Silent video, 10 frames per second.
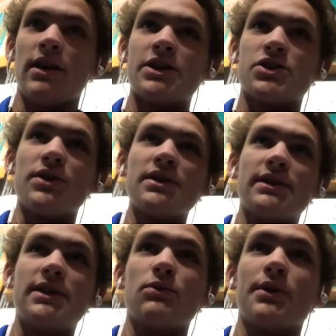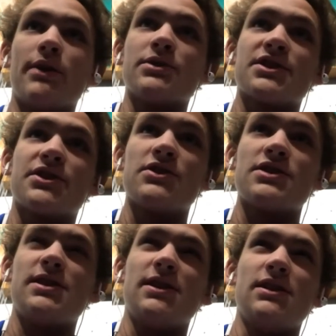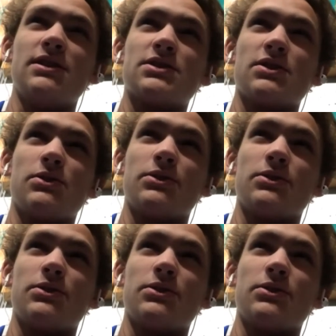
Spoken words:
joined a league when I was 13, so